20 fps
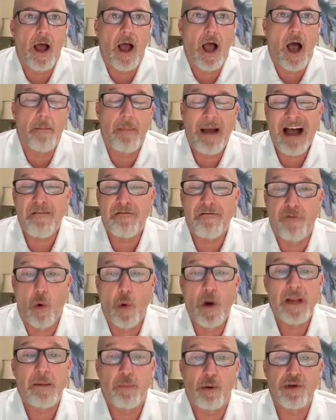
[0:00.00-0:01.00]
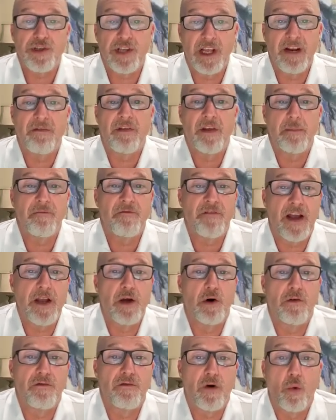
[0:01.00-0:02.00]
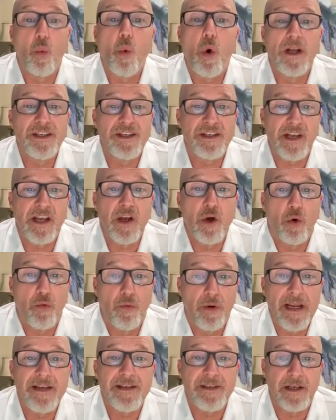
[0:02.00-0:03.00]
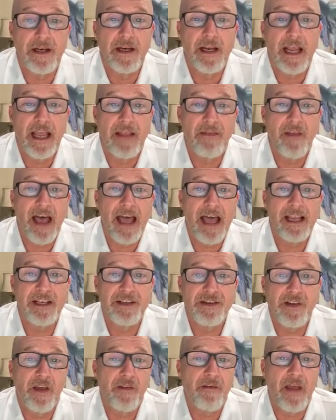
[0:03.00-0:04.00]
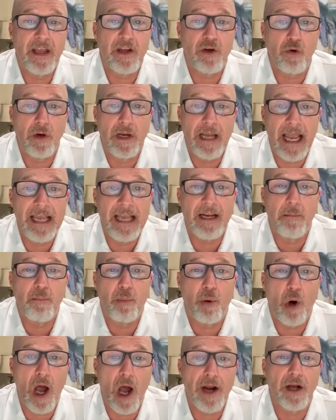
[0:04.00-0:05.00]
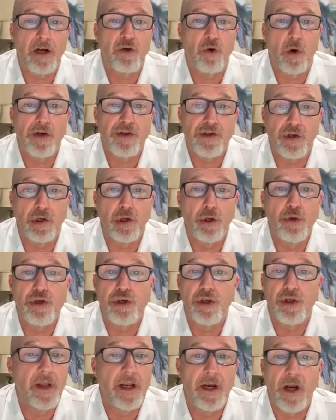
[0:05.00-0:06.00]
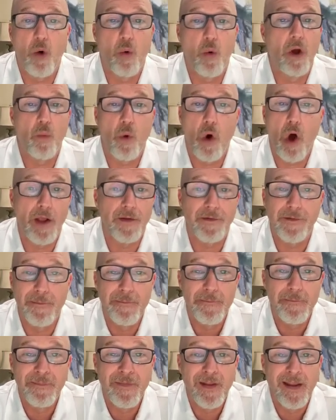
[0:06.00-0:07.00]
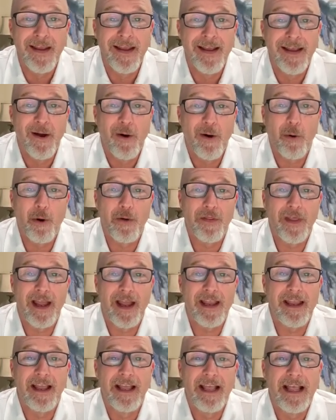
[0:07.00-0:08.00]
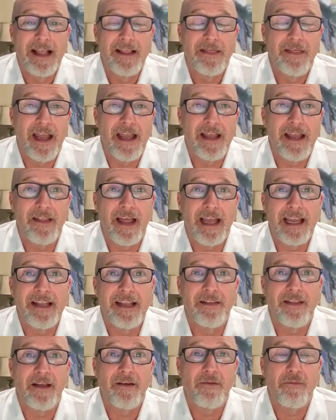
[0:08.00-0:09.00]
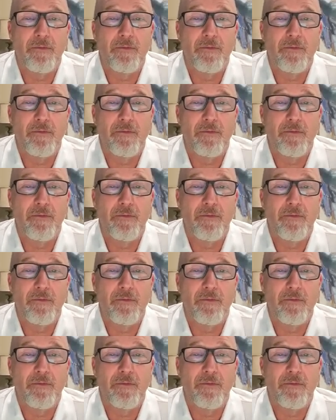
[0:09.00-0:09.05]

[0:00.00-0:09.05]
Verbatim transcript: about 40% of them fail for one single reason and that is that they create a product or a solution that no one wants right. or they they, they, they